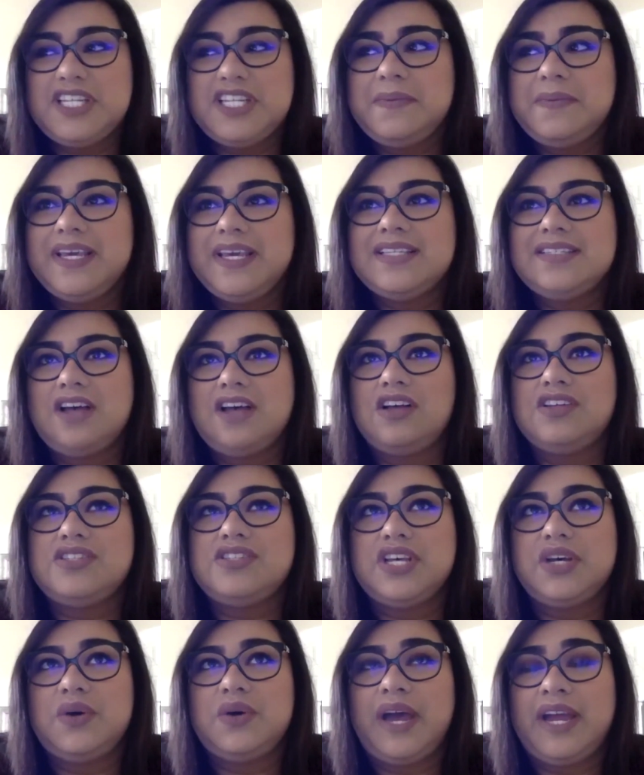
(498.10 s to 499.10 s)
because
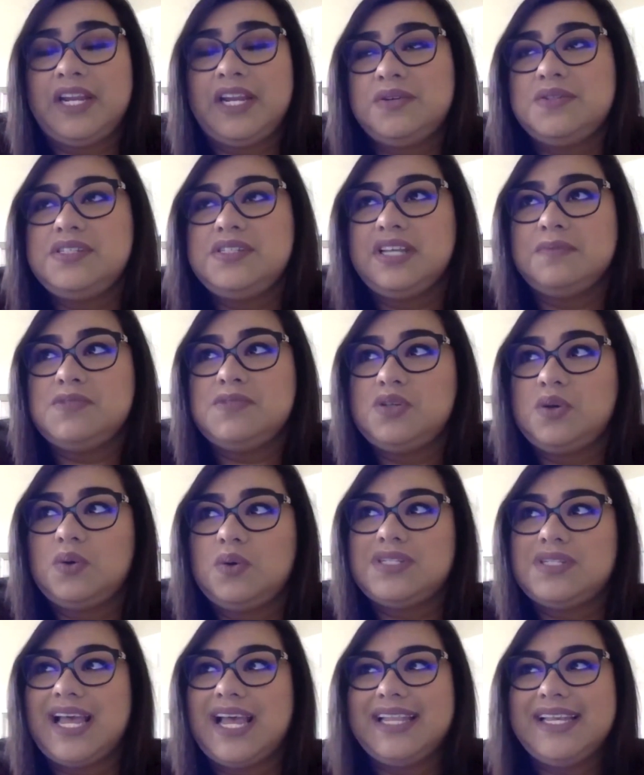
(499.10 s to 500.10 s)
also I know some
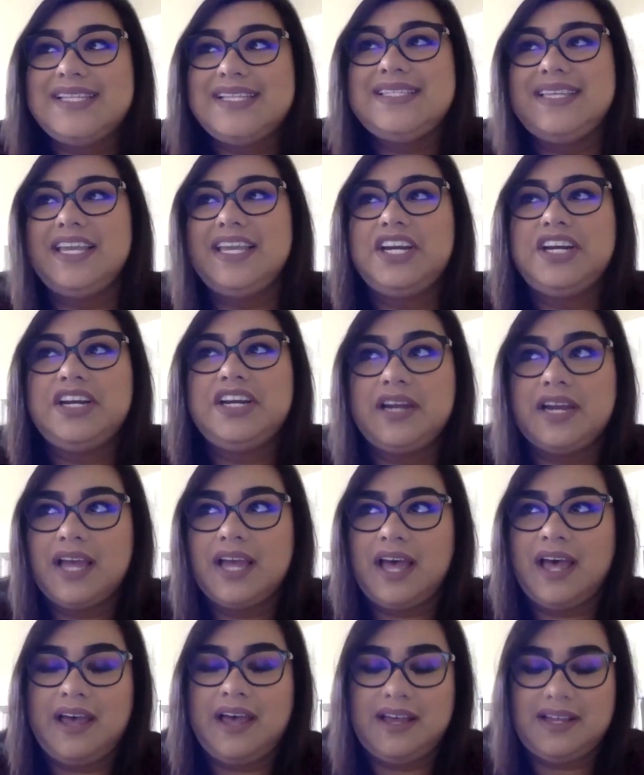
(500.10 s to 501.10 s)
schools, at least here in
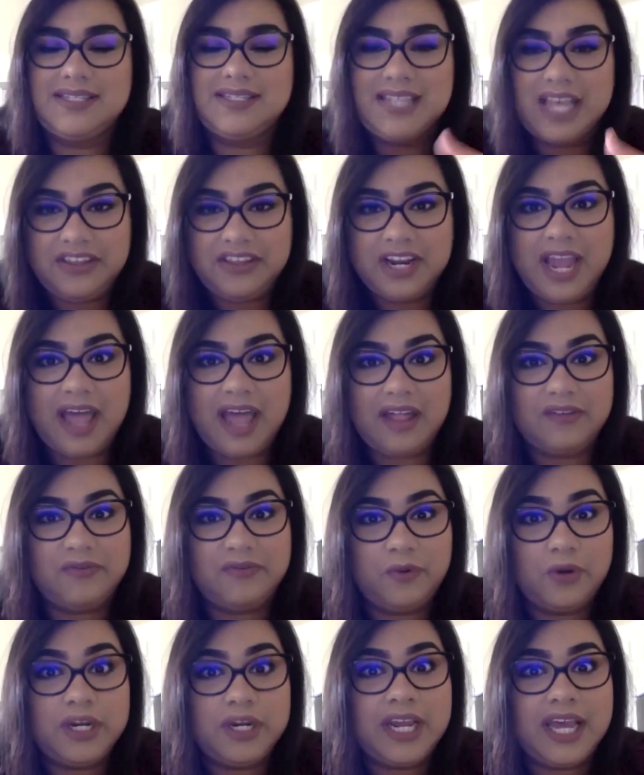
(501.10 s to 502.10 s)
Southern
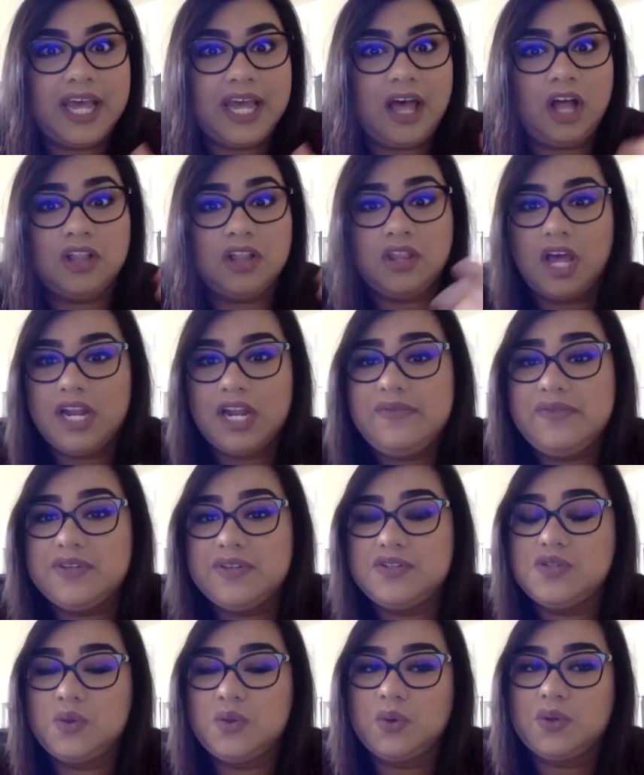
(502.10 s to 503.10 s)
California, a lot of the
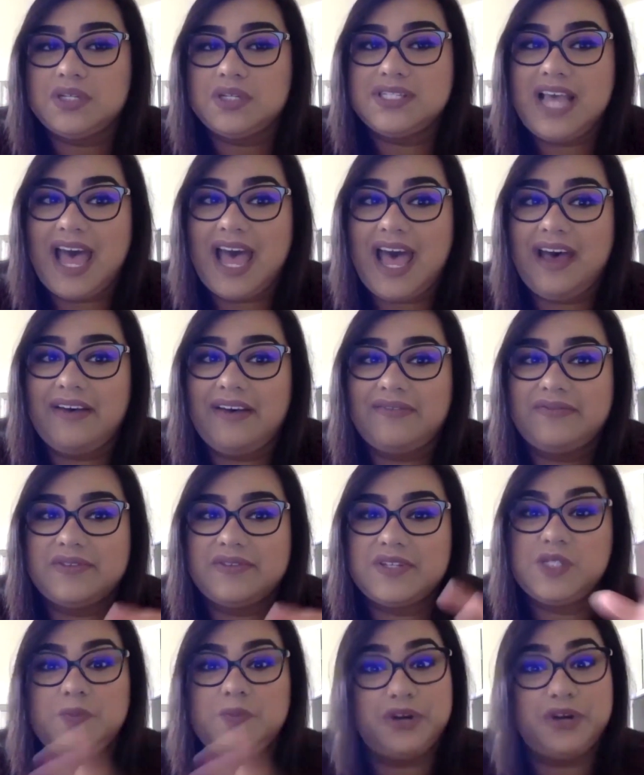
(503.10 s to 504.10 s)
schools have
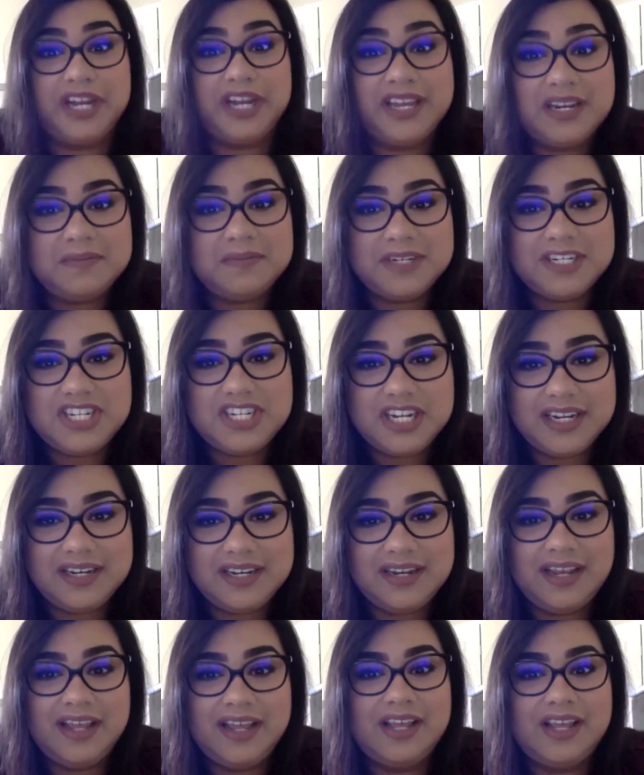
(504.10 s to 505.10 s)
spring admission.
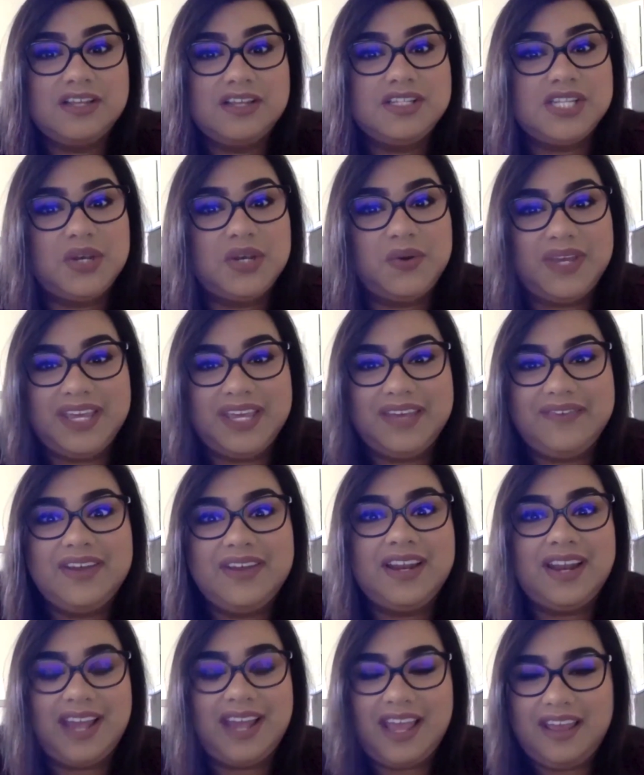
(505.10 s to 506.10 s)
So
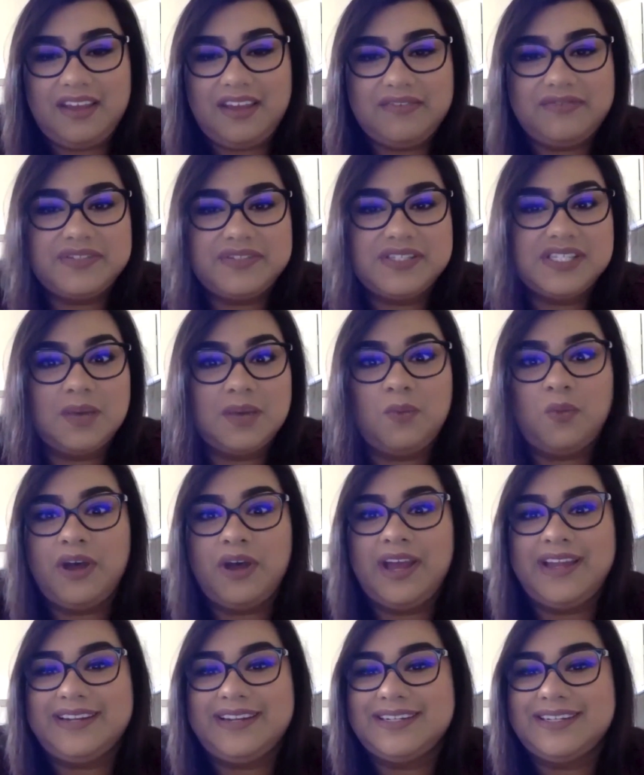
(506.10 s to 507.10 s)
even if
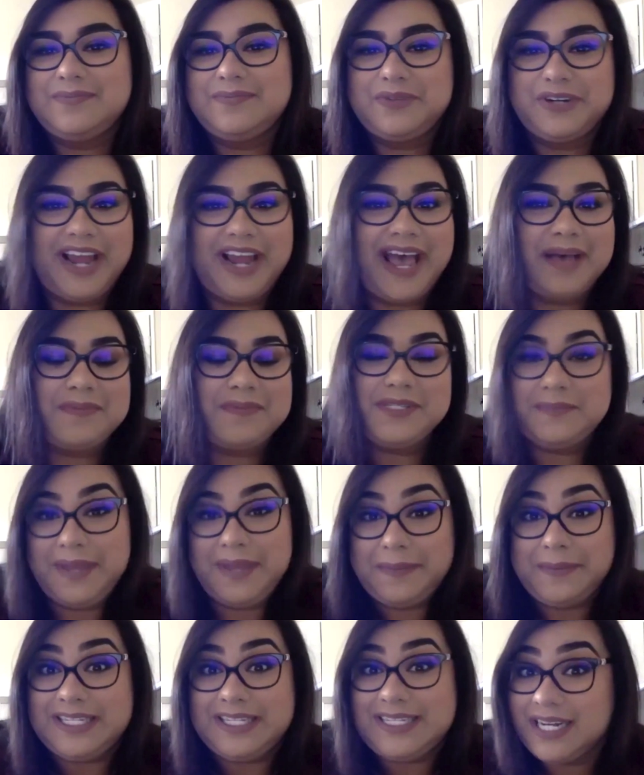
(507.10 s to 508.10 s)
someone perhaps
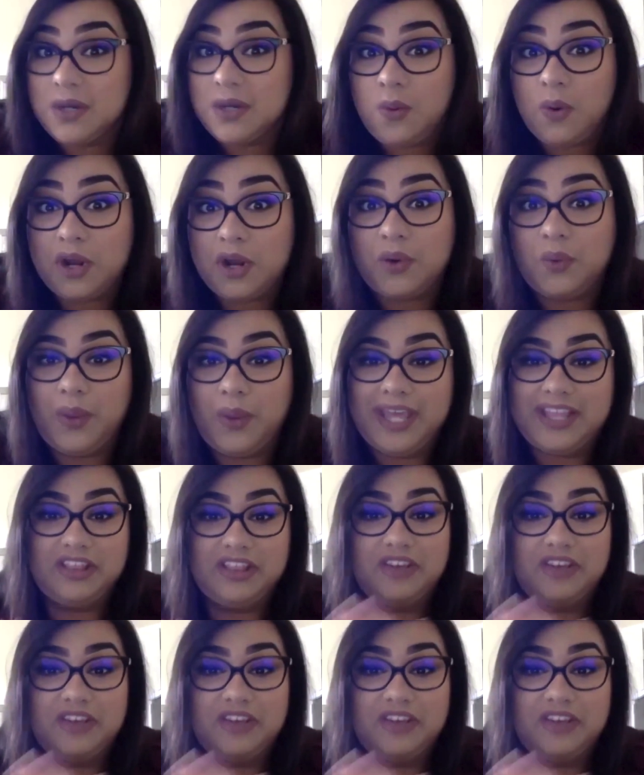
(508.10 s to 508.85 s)
maybe didn't want to wait the